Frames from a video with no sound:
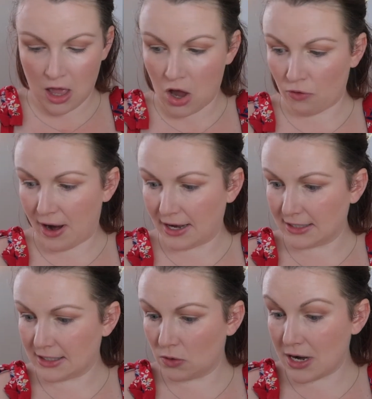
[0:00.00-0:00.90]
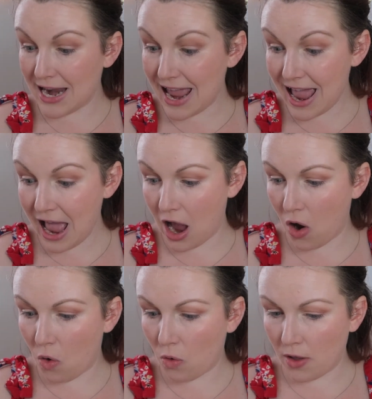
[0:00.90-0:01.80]
All right, so
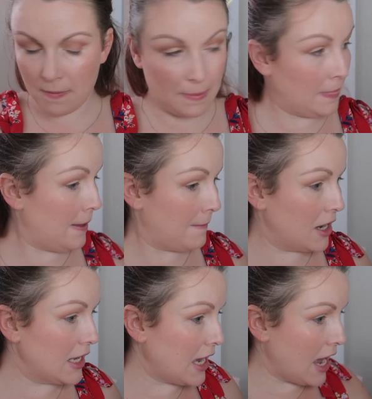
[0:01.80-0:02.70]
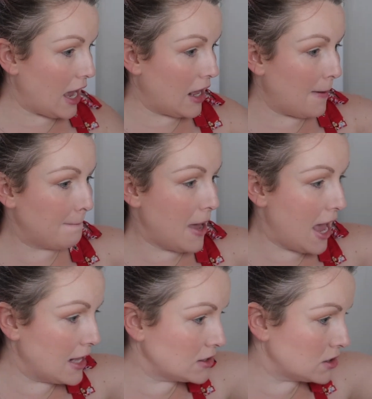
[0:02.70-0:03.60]
now I'm gonna get a
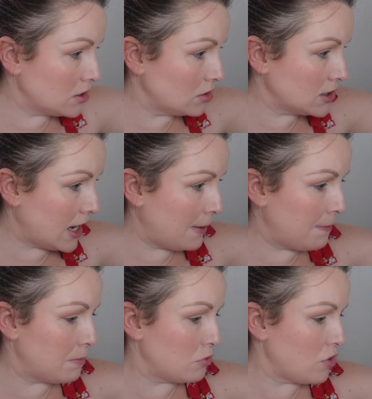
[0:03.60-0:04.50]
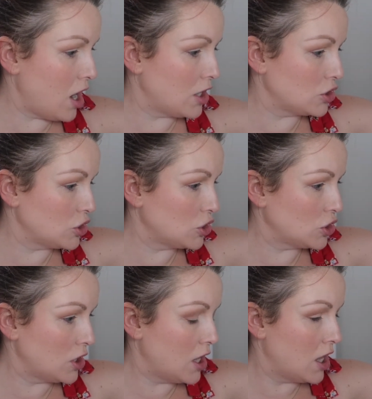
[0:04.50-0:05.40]
pencil type
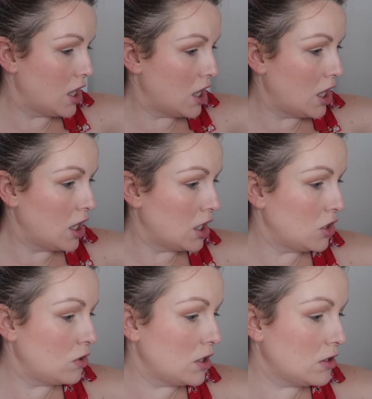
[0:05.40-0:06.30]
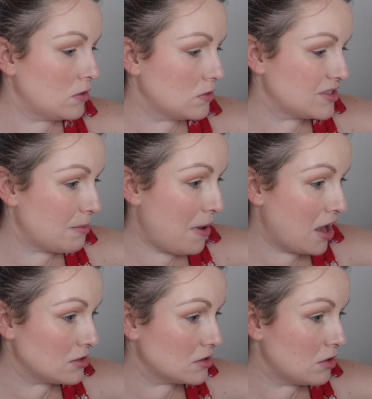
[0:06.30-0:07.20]
brush. You can use a
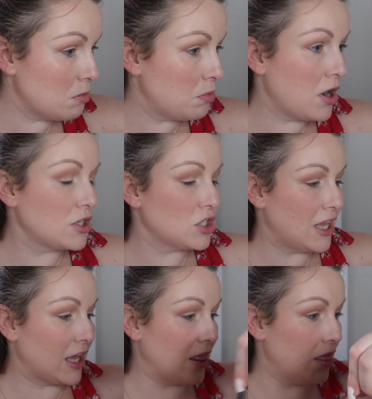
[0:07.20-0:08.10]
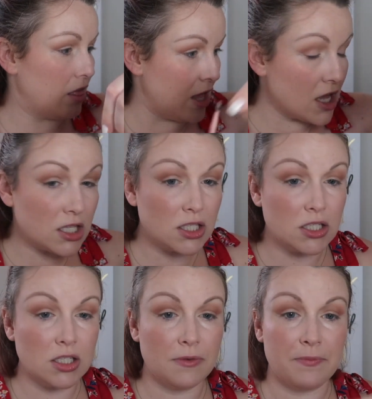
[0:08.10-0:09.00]
pencil brush like this,